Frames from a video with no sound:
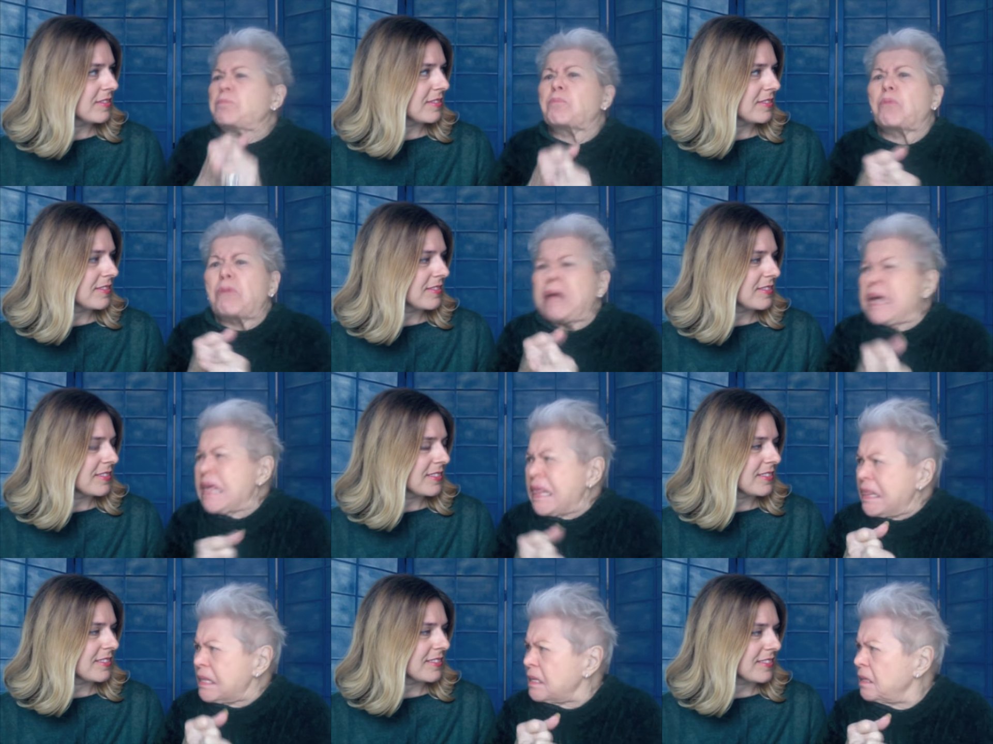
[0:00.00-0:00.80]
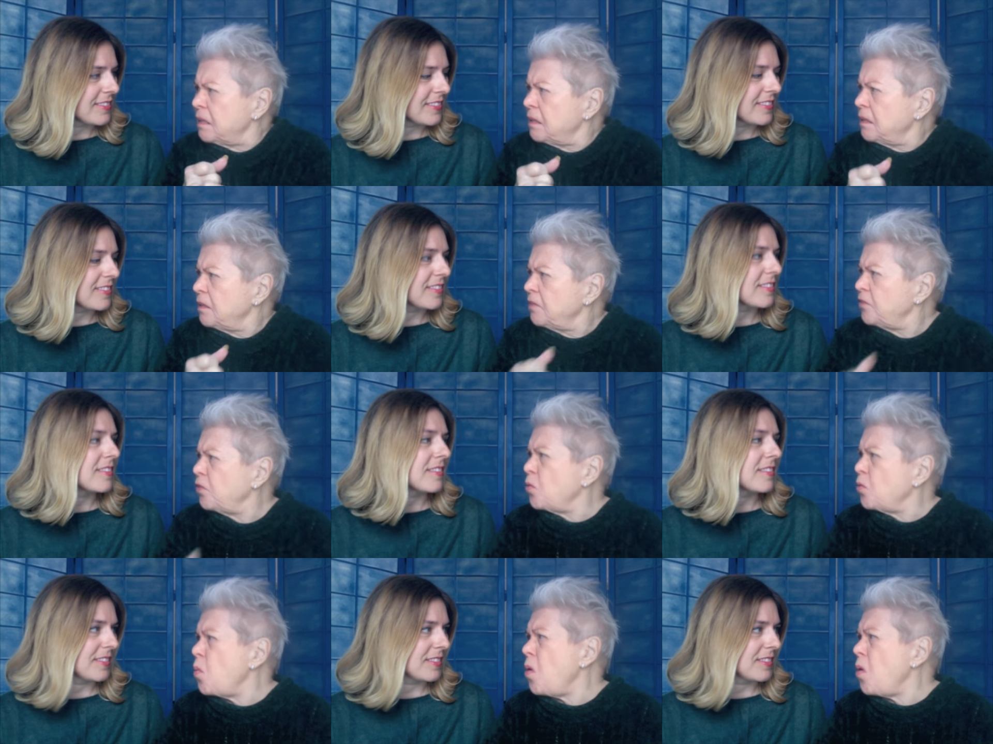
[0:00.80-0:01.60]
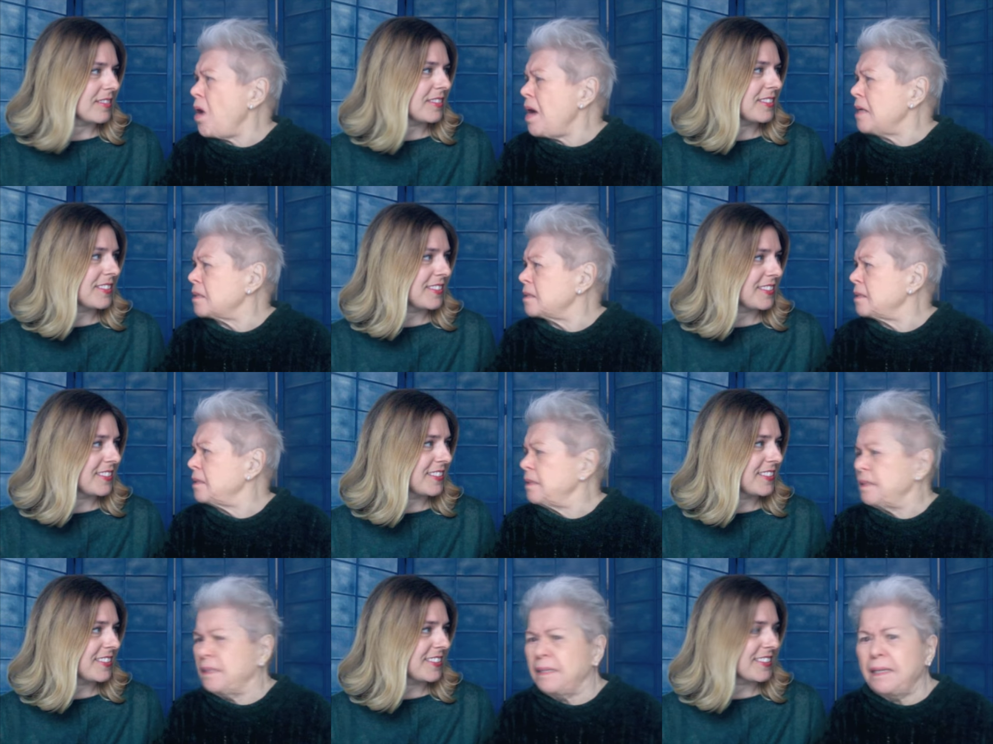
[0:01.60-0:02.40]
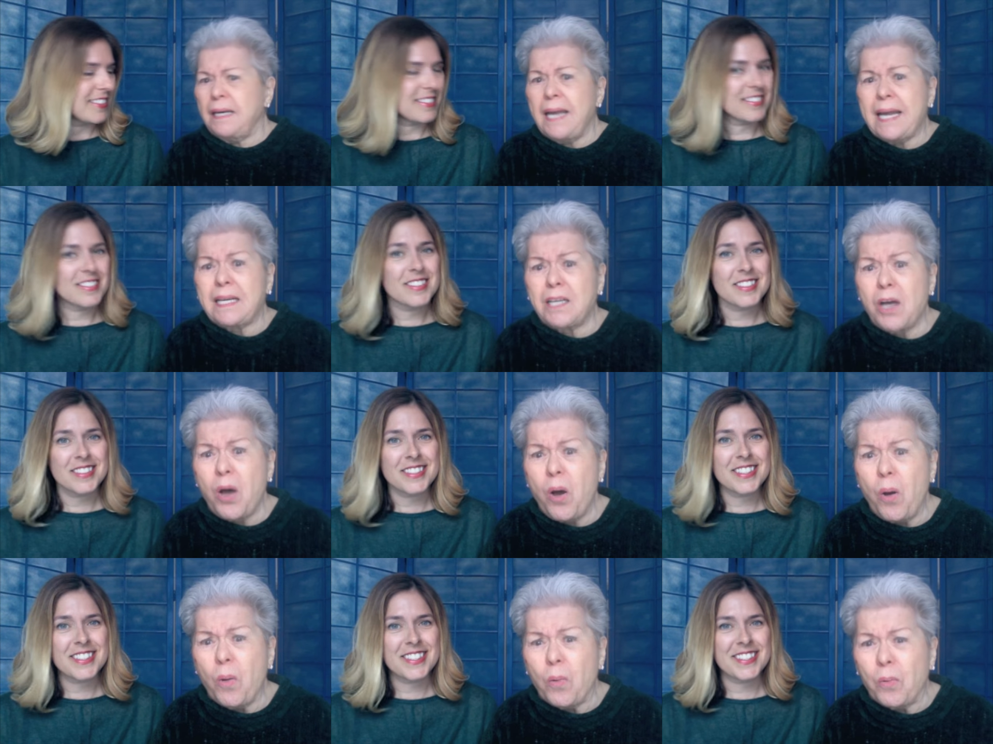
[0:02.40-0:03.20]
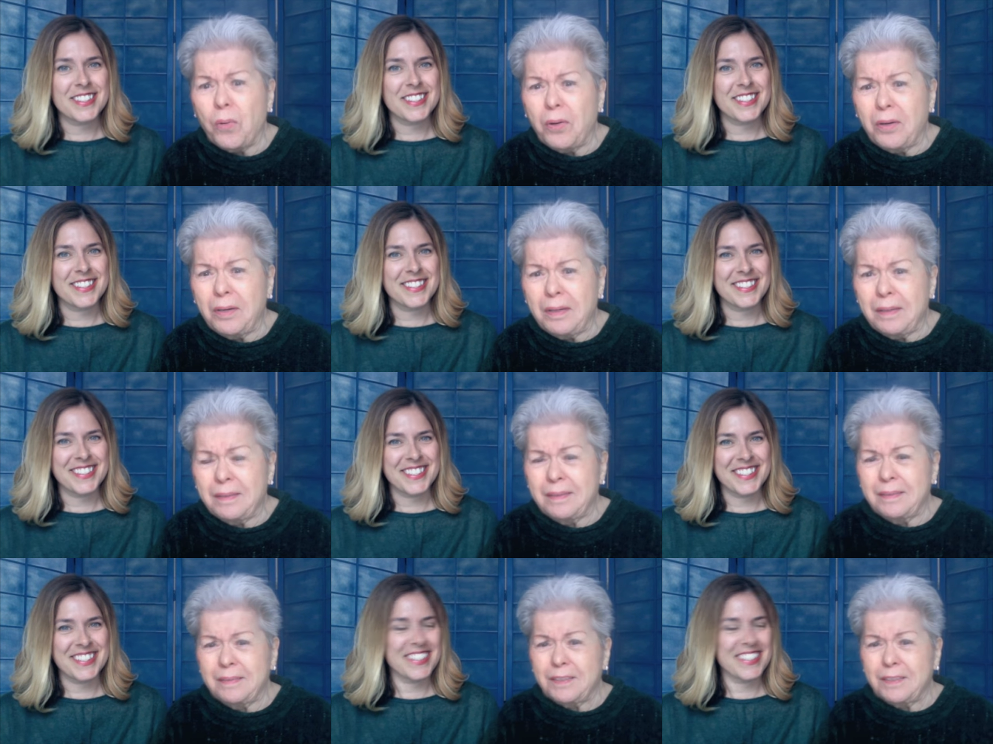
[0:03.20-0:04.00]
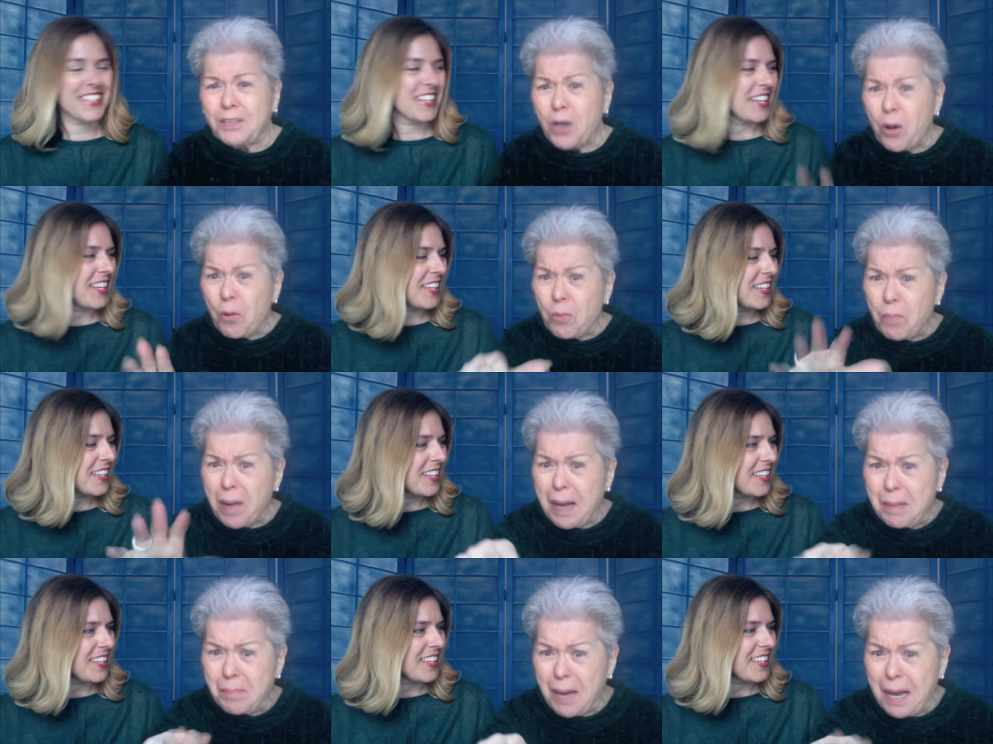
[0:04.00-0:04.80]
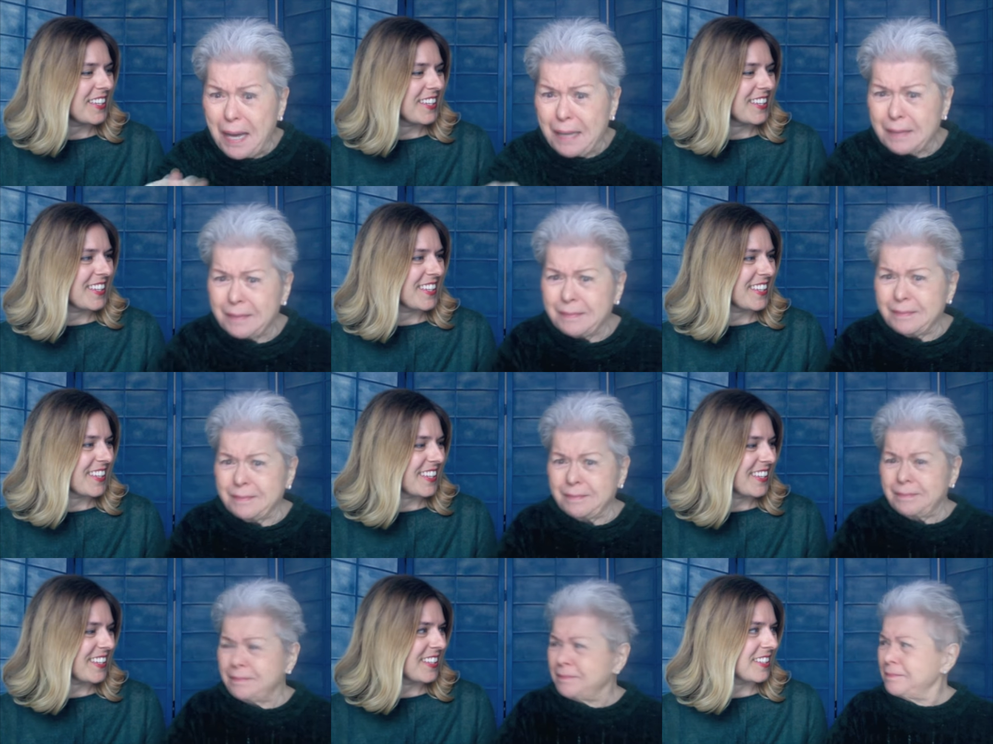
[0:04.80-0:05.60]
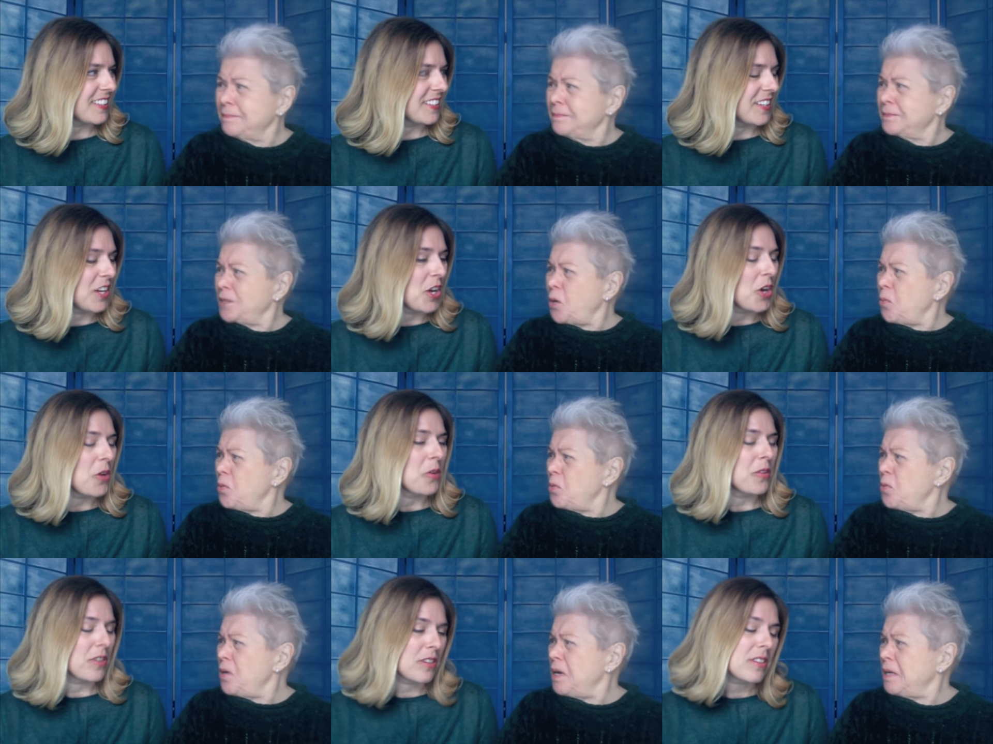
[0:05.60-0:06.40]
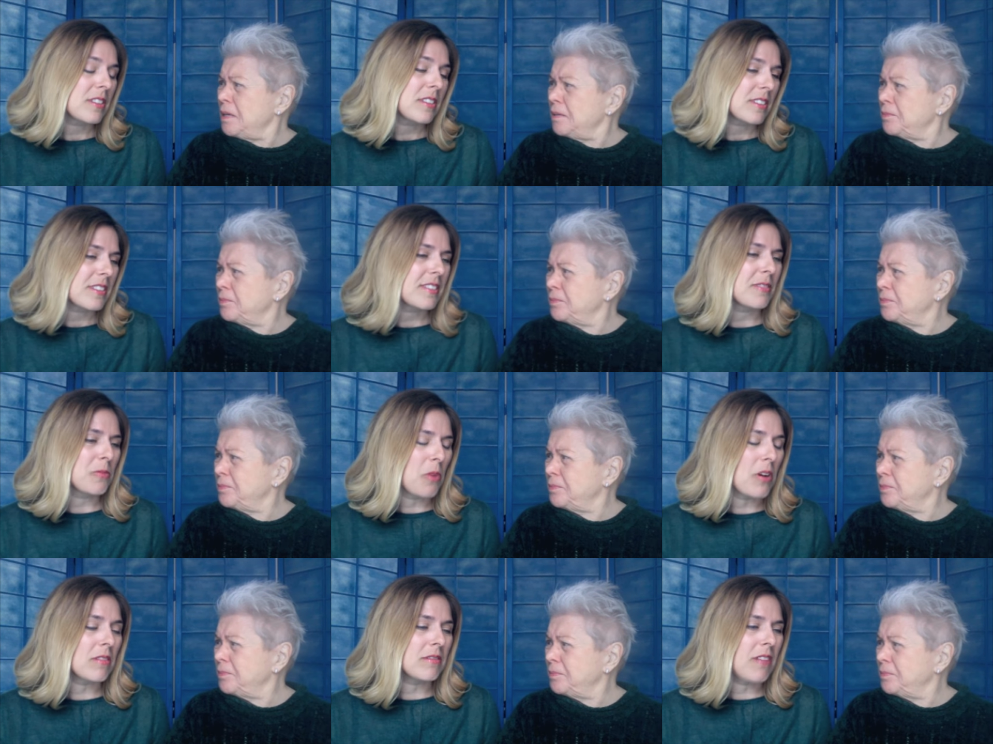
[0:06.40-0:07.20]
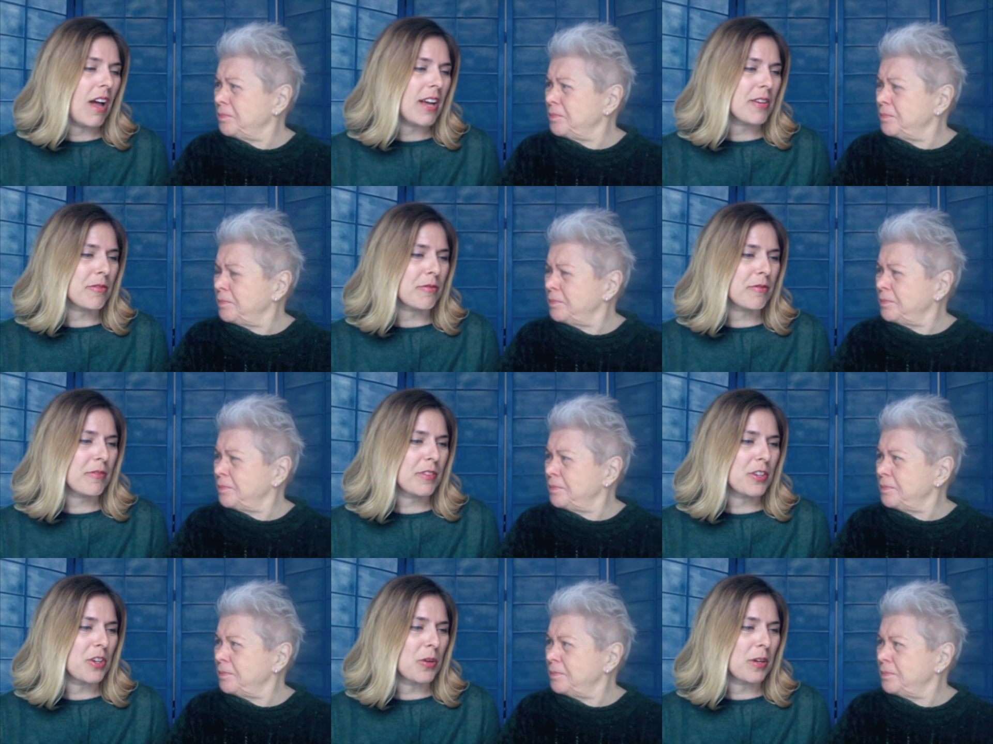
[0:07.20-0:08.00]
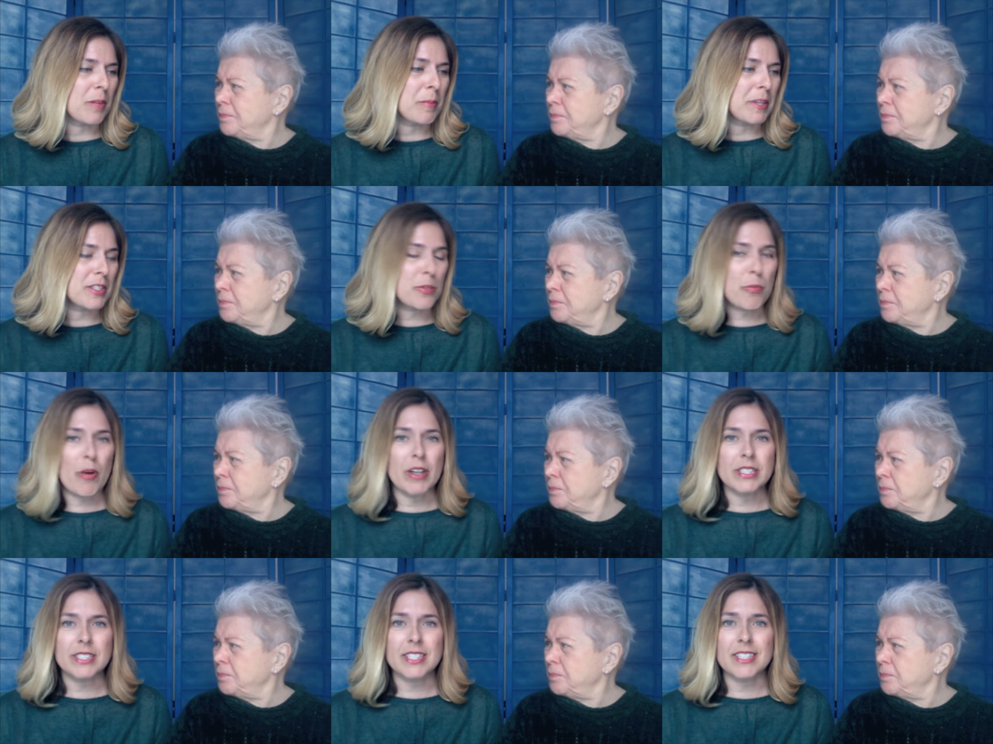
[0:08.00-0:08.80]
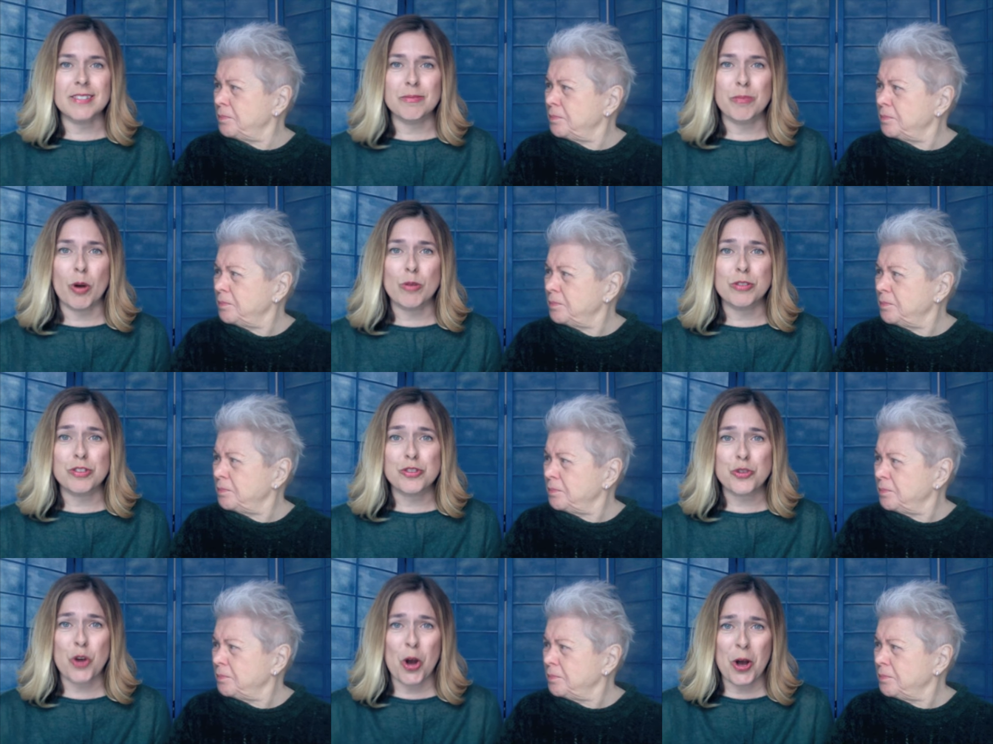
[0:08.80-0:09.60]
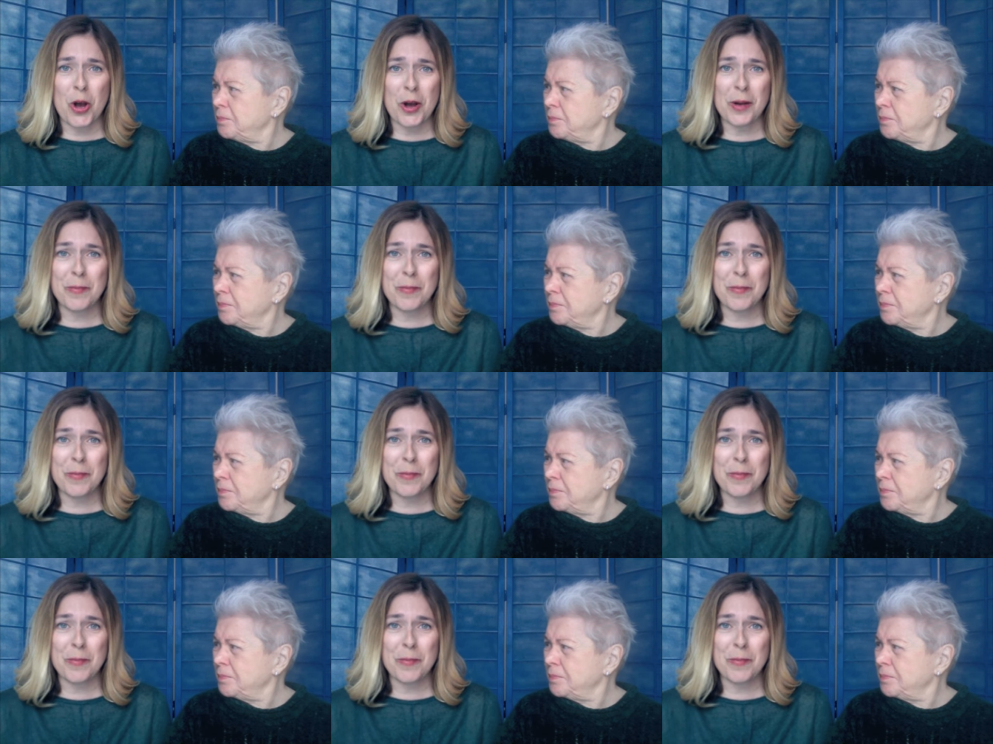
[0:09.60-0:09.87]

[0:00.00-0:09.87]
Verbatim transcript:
Speaker 1: breath for what let go go bye bye go away well, life, you know, can be depressing post Trump.